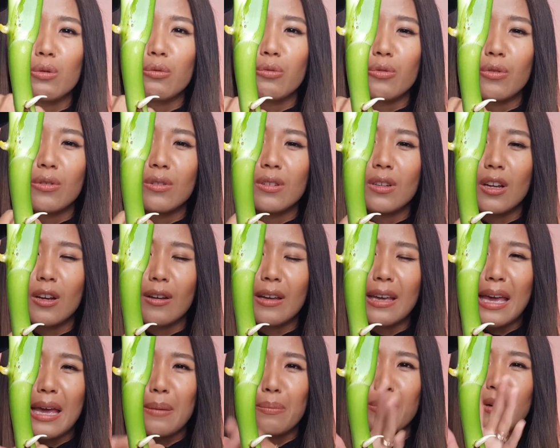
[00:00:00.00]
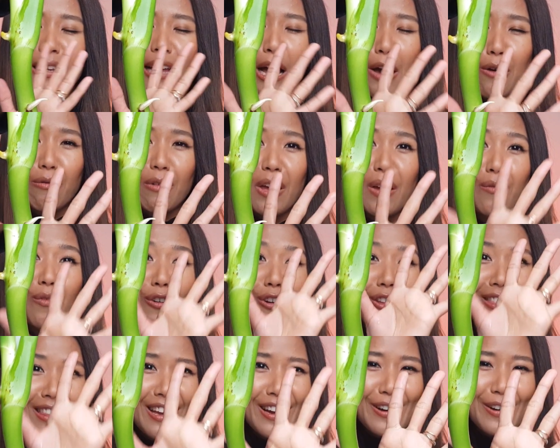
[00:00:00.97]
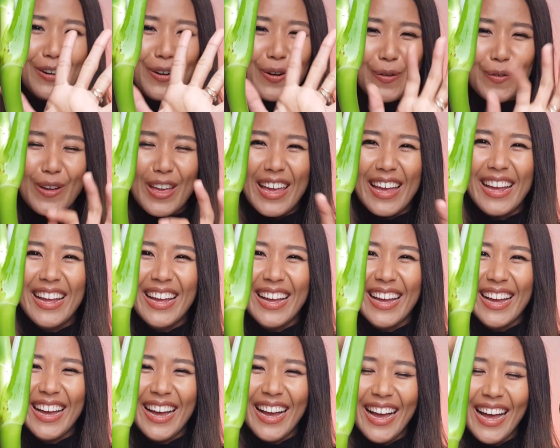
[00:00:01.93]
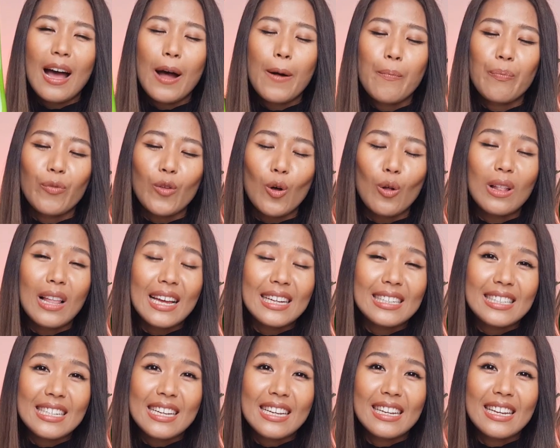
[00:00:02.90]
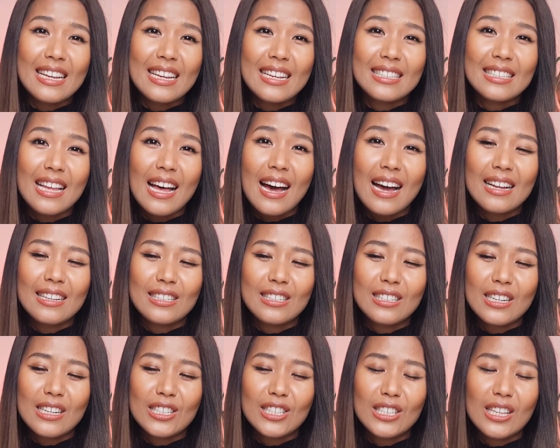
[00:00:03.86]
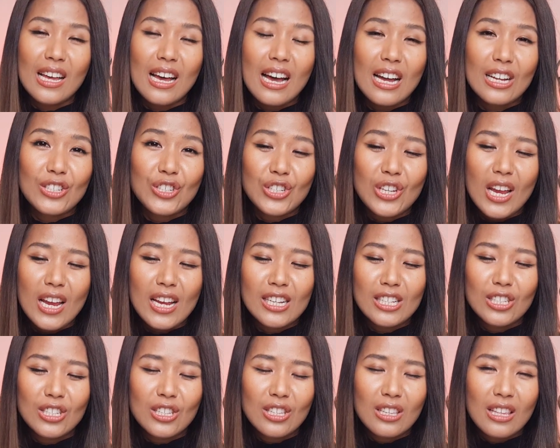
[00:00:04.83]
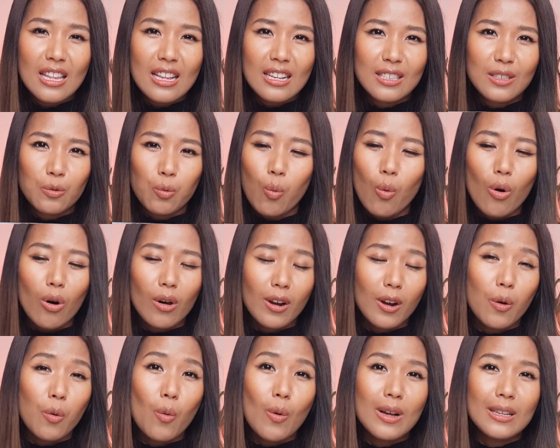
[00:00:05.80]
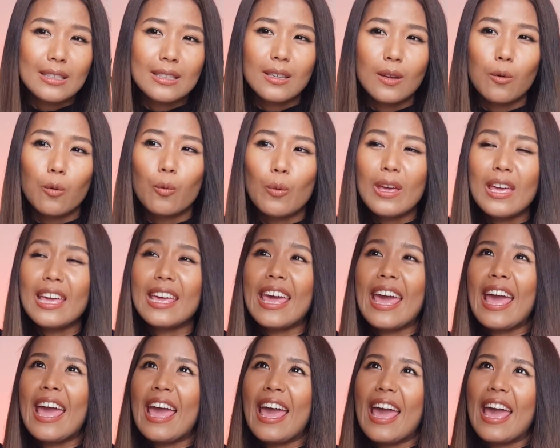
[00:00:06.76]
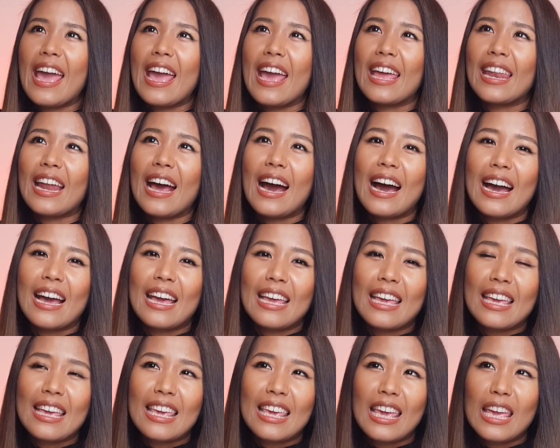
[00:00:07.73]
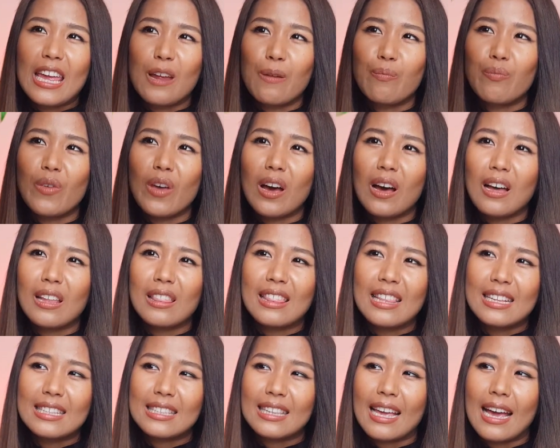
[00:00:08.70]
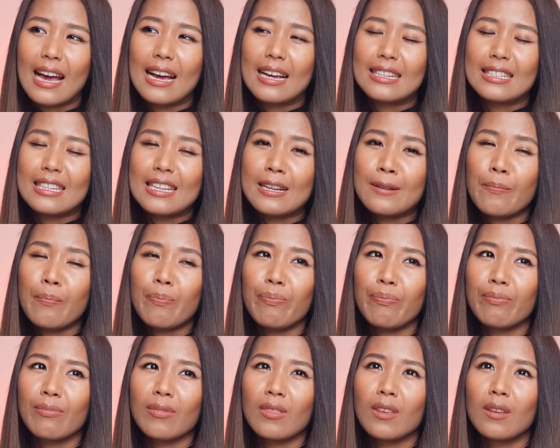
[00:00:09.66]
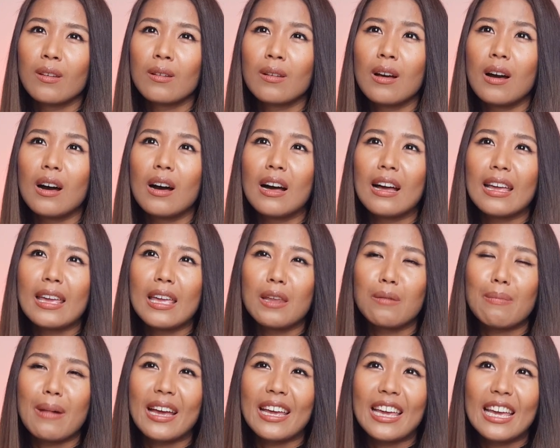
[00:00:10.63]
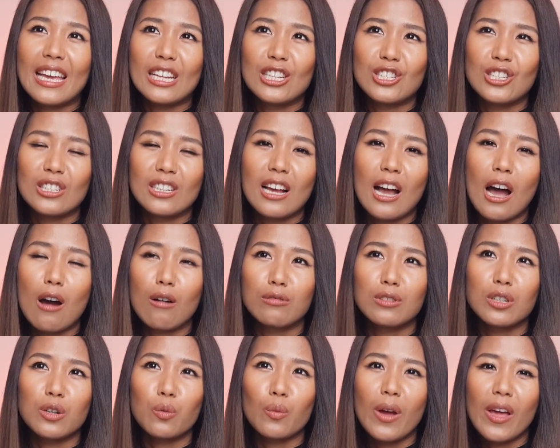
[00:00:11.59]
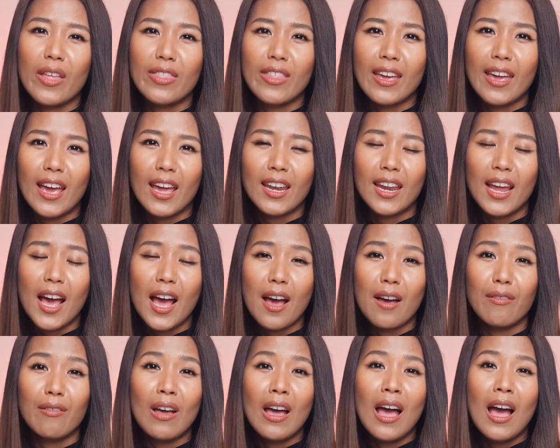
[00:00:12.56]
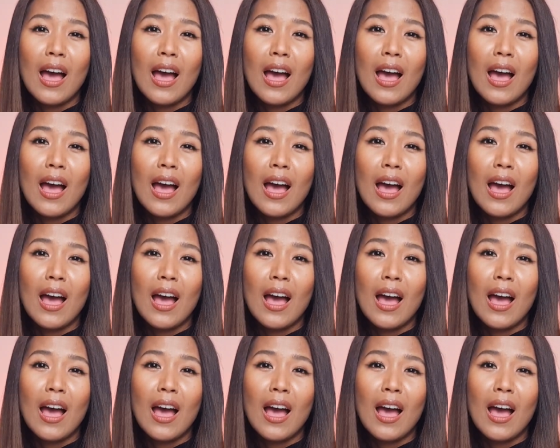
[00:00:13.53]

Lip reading: root. Okay, but however they are growing. All I did is I just changed this water once a week, and I keep this catting in my kitchen counter where they can have